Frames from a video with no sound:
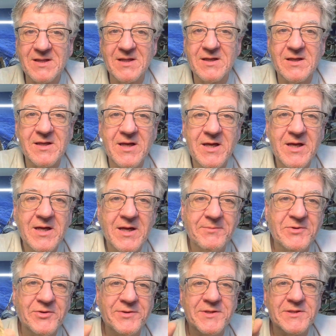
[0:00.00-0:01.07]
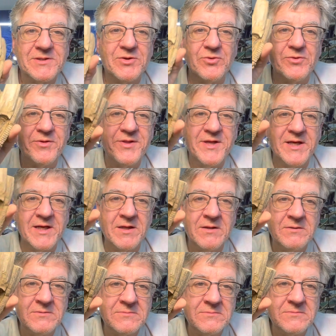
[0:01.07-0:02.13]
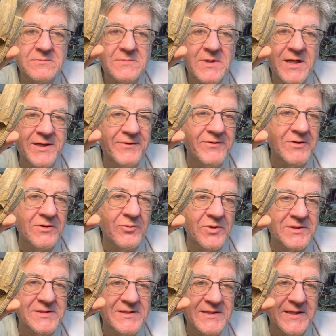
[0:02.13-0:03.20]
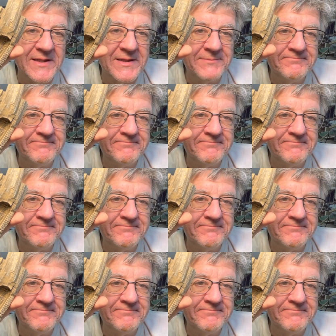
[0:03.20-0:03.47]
I'm doing this whole thing kind of all in one sitting,